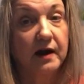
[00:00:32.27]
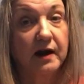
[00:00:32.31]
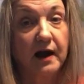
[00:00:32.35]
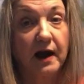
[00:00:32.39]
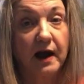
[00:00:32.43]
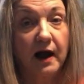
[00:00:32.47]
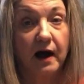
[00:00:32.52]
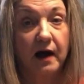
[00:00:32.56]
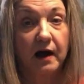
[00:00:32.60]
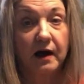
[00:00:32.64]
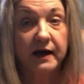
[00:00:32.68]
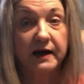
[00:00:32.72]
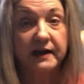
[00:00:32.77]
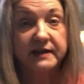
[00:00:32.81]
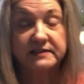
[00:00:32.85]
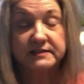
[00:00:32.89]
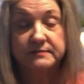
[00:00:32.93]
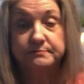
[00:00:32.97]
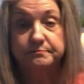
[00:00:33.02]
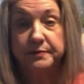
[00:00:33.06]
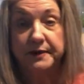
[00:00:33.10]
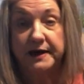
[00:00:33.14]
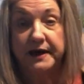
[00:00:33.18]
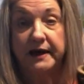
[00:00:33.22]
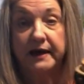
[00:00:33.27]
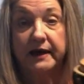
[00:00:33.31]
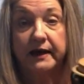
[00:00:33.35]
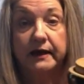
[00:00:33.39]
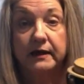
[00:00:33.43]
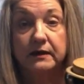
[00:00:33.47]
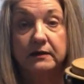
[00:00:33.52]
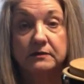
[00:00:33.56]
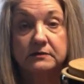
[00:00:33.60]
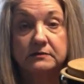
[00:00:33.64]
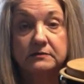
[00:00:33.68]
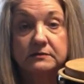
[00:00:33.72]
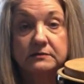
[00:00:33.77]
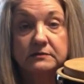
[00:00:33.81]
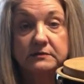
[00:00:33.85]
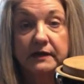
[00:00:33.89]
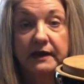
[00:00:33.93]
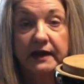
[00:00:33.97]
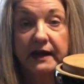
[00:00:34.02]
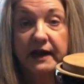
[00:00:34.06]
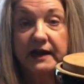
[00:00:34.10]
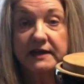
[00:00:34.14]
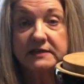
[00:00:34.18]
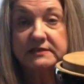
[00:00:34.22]
It's big.
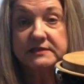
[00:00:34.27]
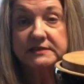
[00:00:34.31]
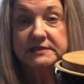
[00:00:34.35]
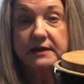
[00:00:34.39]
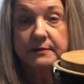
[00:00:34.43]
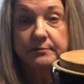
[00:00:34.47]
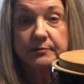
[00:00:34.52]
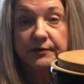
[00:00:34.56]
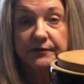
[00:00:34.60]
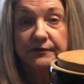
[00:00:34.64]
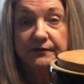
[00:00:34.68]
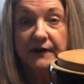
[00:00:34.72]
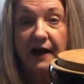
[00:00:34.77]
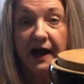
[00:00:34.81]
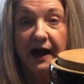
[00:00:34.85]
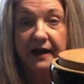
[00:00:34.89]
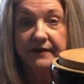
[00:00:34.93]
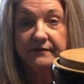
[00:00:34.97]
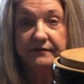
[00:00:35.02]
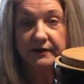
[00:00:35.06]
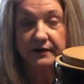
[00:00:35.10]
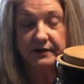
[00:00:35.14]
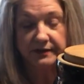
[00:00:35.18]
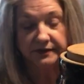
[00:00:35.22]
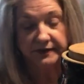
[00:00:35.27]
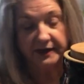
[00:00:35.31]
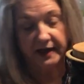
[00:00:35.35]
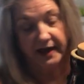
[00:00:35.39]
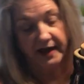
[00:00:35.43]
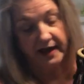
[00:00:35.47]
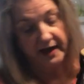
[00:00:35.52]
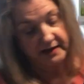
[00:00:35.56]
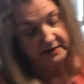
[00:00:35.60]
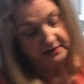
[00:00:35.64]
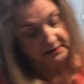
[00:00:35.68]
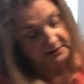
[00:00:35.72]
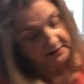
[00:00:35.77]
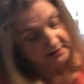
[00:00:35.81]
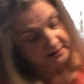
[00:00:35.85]
It has a number 5 on that,